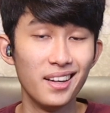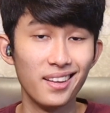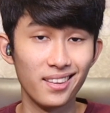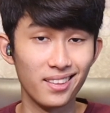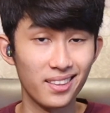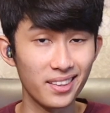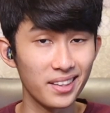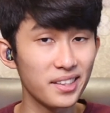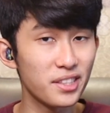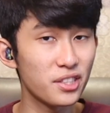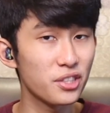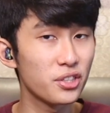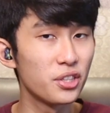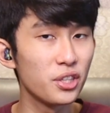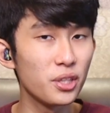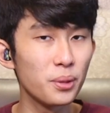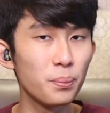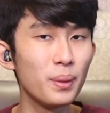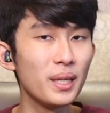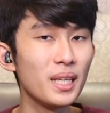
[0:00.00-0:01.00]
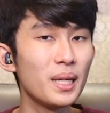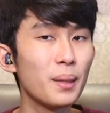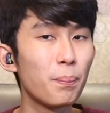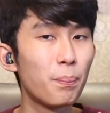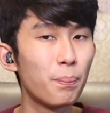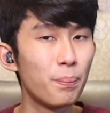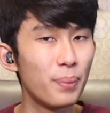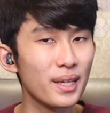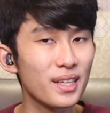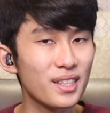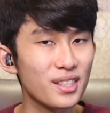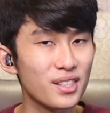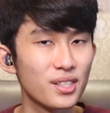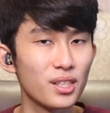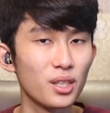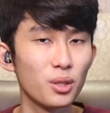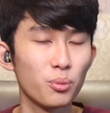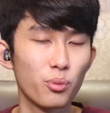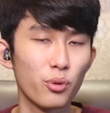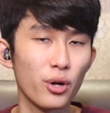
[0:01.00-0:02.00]
This could be the biggest
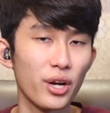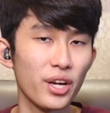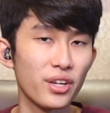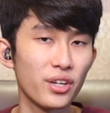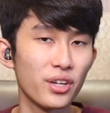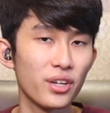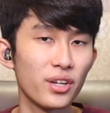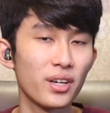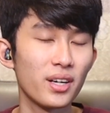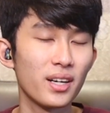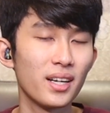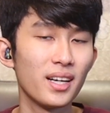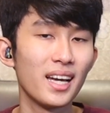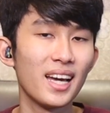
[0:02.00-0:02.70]
deal breaker,